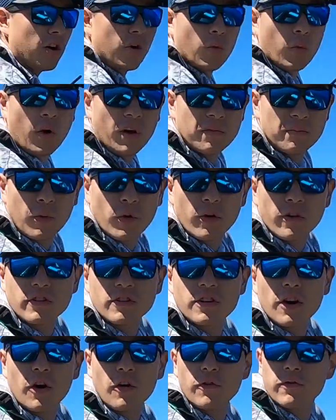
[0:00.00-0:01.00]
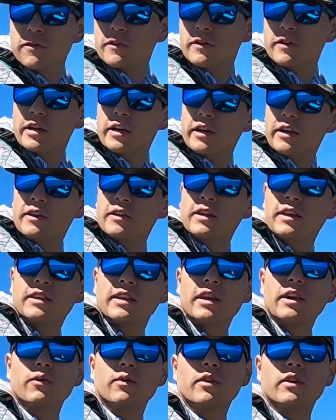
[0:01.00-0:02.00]
know, one more gopher here and I
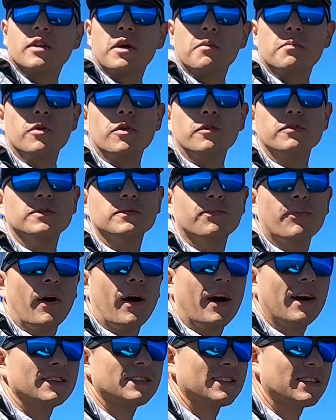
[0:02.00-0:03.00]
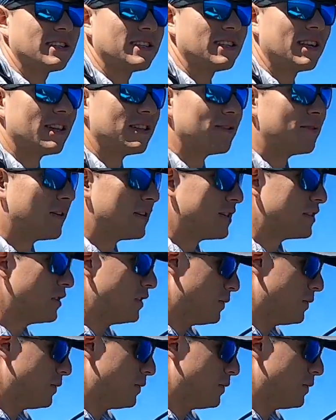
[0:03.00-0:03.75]
think we're gonna move spots because I don't want to